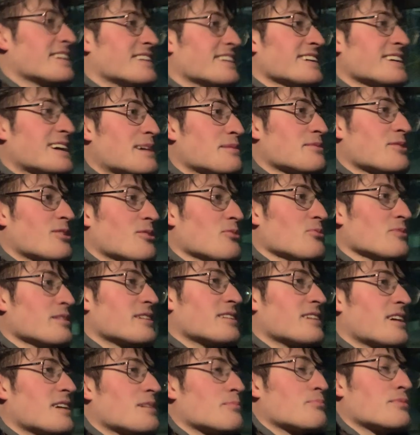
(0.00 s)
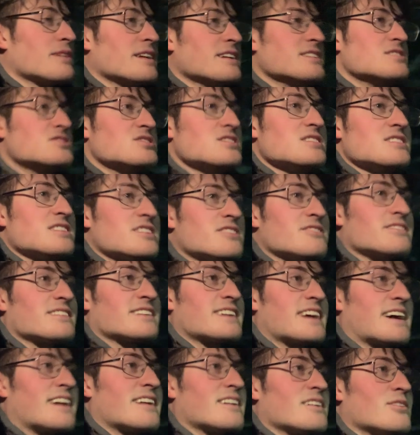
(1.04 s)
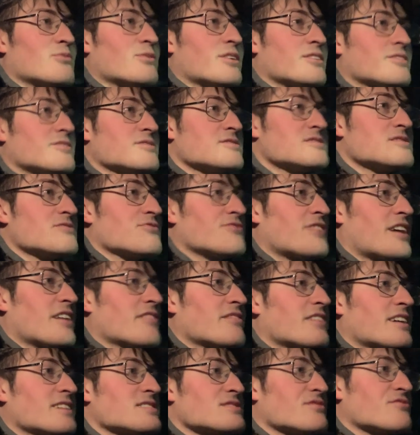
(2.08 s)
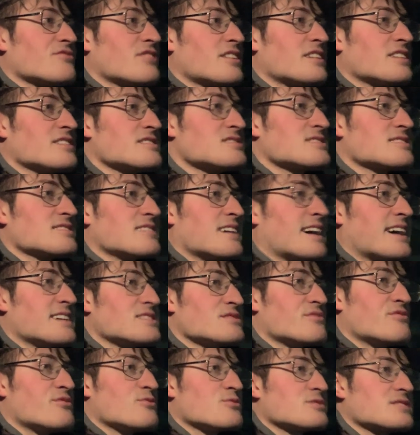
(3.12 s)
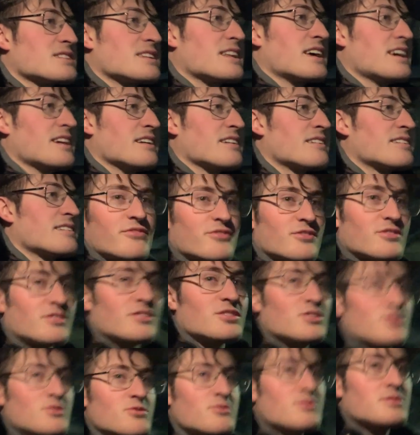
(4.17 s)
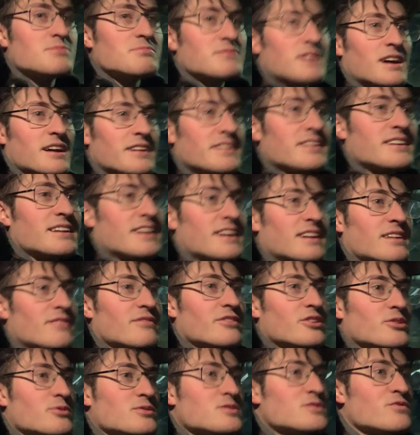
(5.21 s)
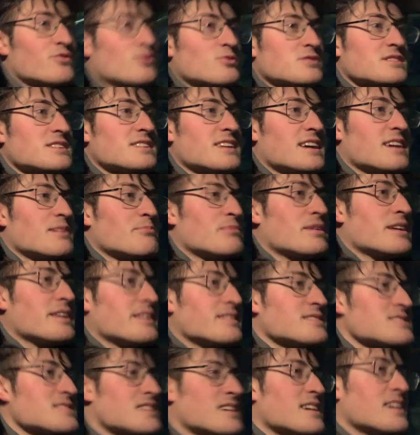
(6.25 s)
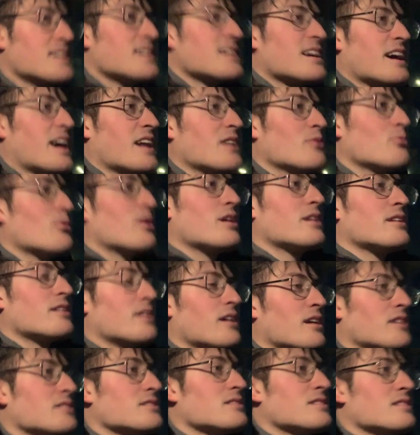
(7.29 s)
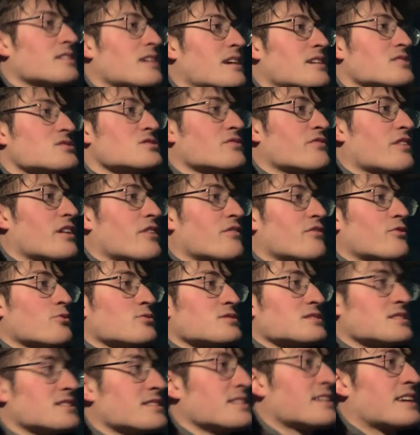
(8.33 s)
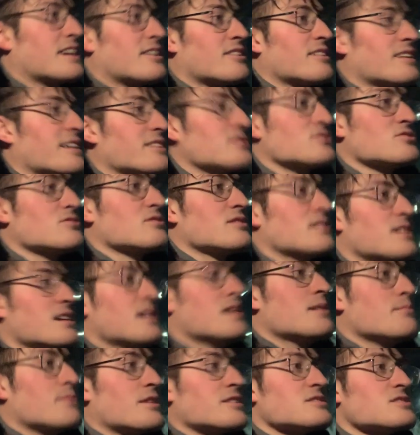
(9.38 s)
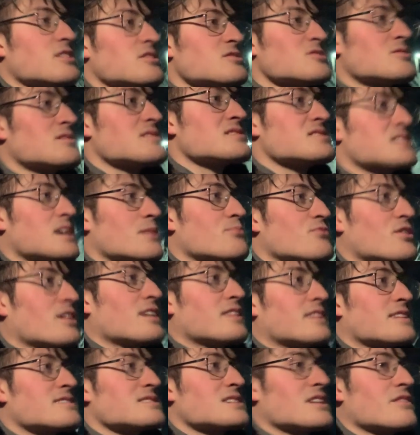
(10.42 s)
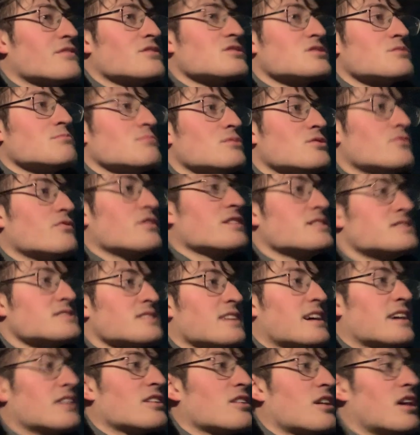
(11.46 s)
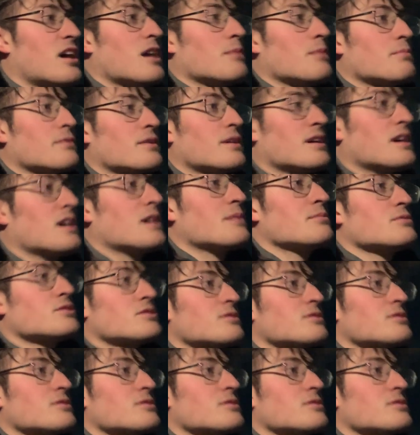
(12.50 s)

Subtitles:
It only got a PG here in Canada, where there's Five Nights at Freddy's has a 14A. For you non-Canadian viewers, 14A means anyone under the age of 14 cannot enter. But it's also the same rating that's given to movies like Oppenheimer,